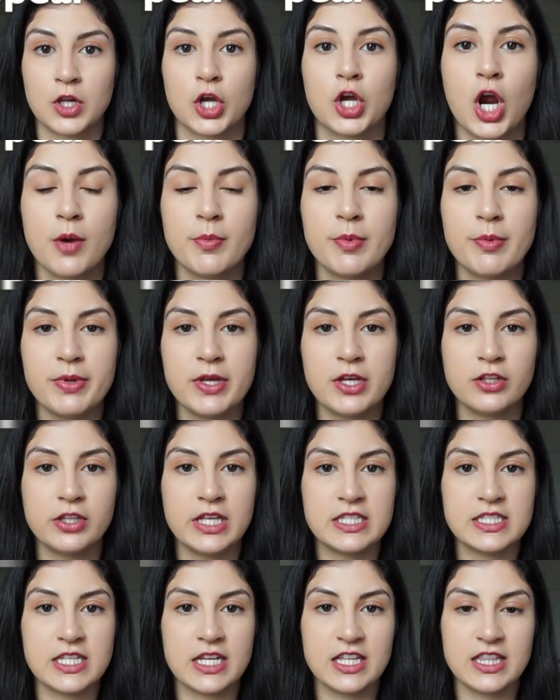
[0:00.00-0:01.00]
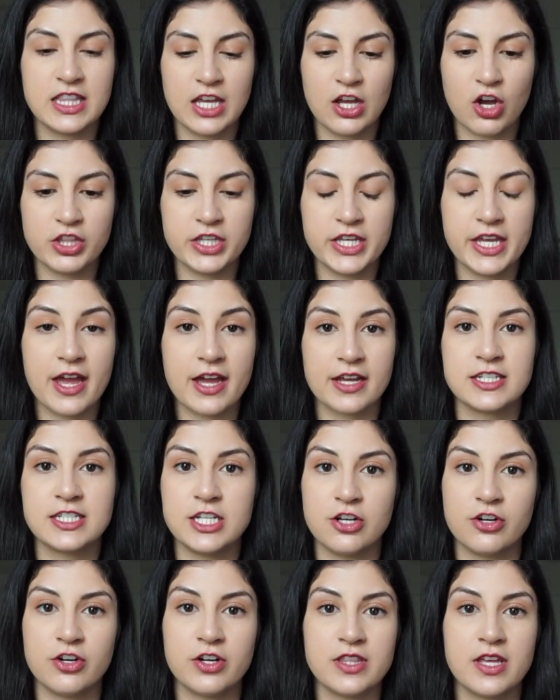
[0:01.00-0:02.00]
Curb appeal is anything on the
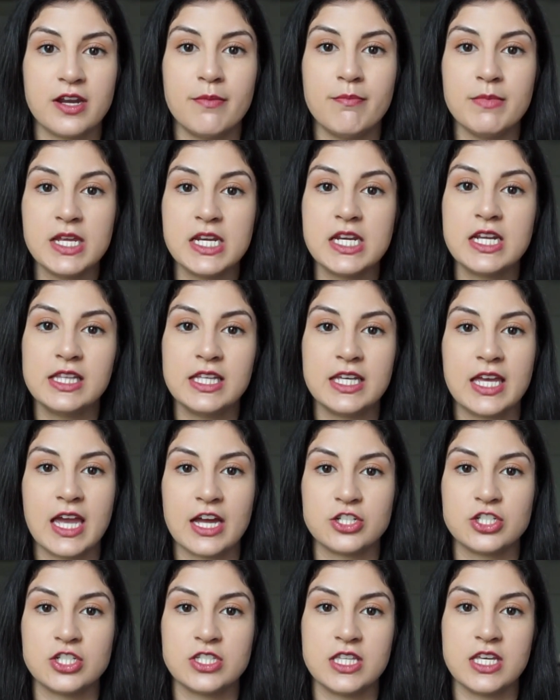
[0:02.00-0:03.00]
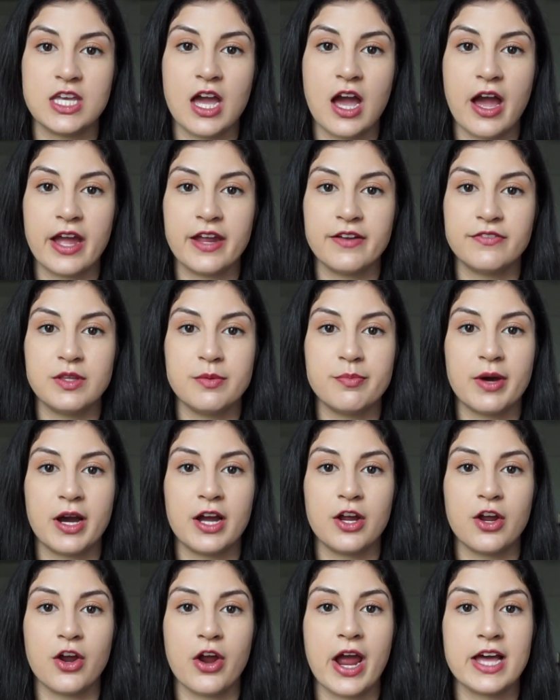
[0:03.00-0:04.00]
exterior that immediately catches the eye of the
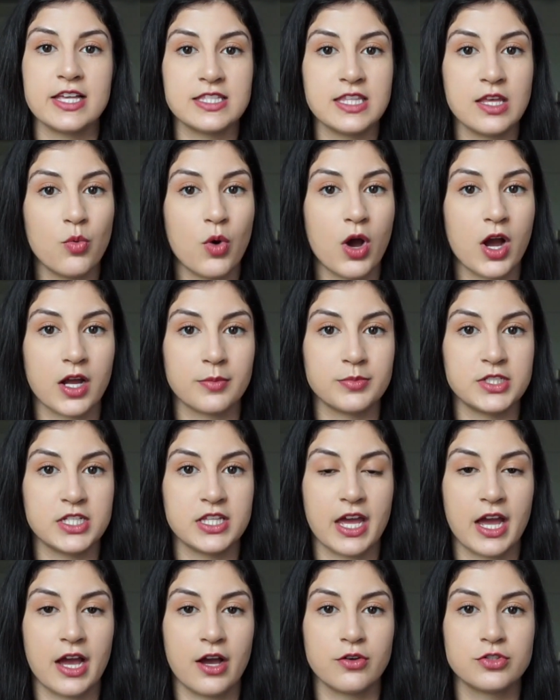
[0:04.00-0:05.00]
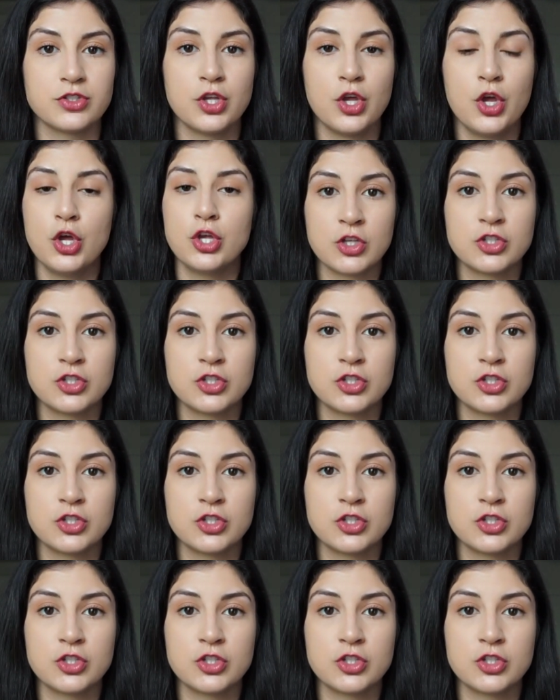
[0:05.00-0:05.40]
buyer as they walk up to the house.